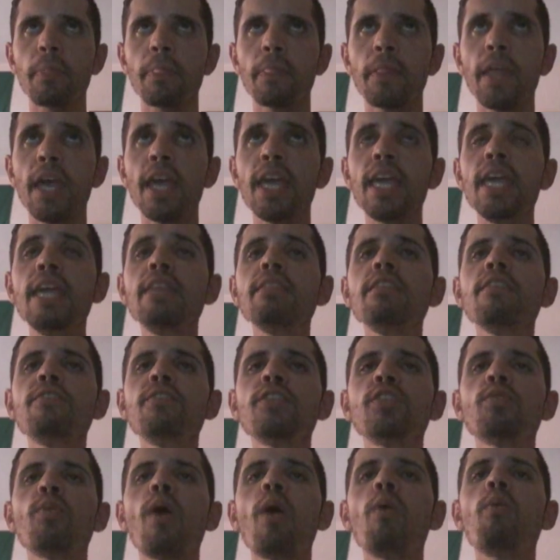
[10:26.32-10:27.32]
The
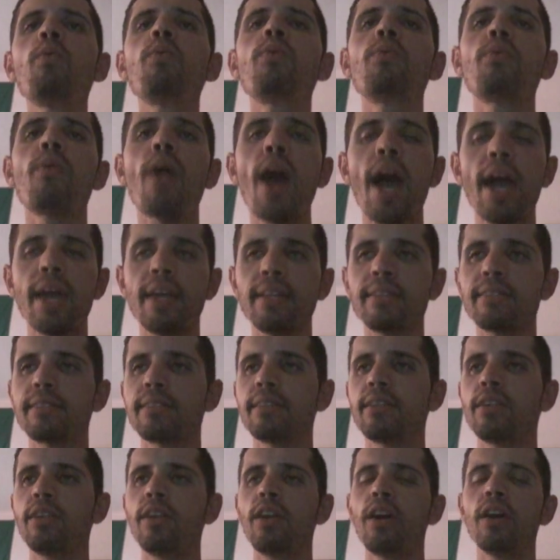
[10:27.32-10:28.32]
individual
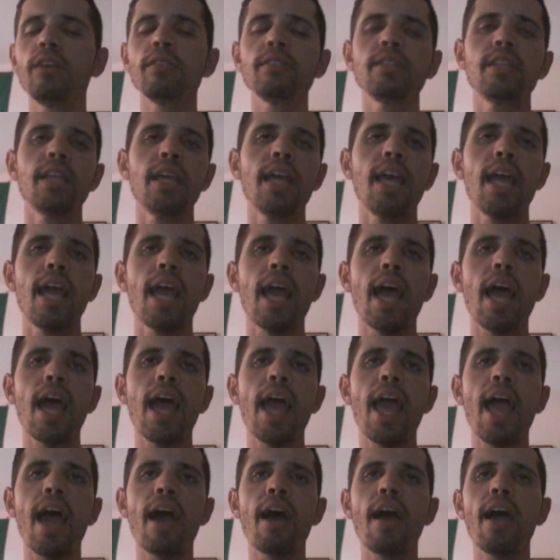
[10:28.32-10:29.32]
rights. No,
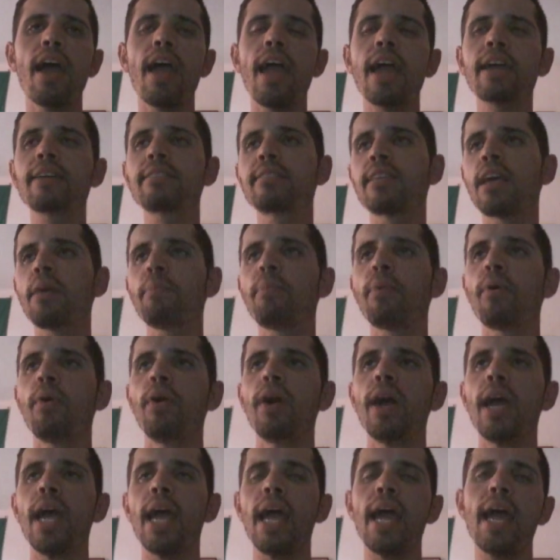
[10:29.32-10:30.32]

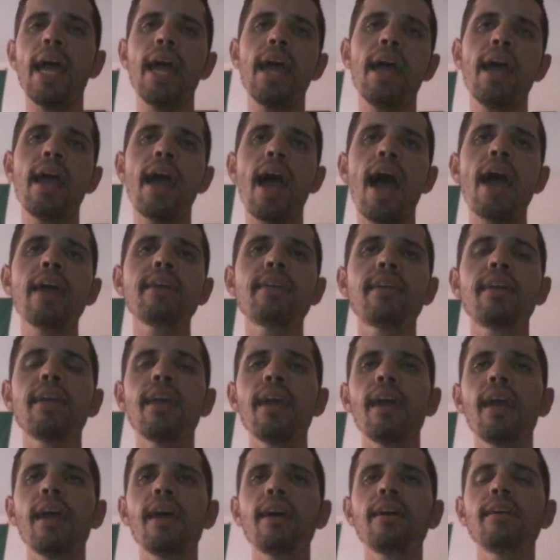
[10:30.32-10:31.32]
example. I
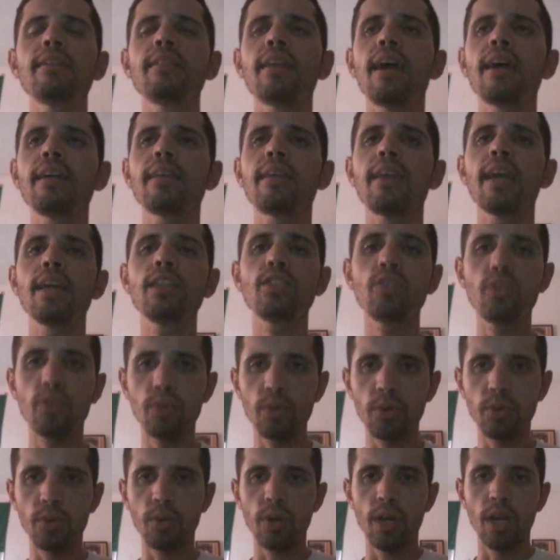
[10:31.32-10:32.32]
can
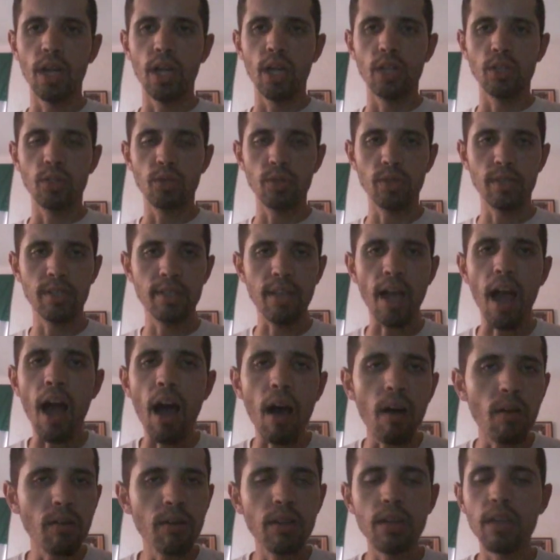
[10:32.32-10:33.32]
to
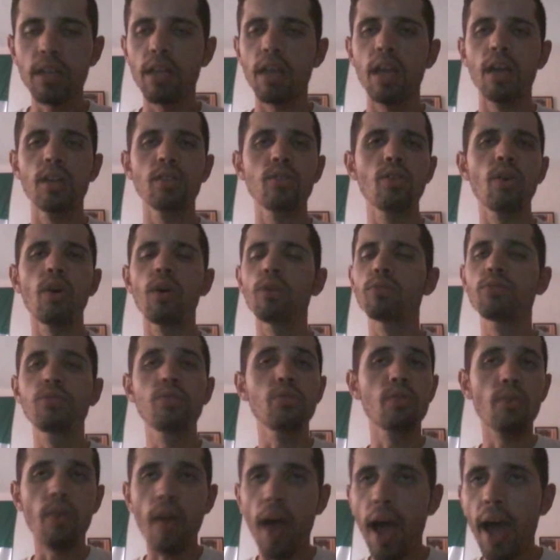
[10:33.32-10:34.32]
talk
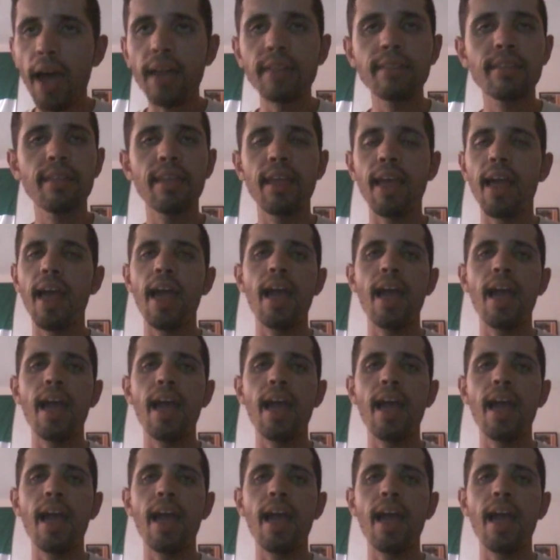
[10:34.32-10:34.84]
to write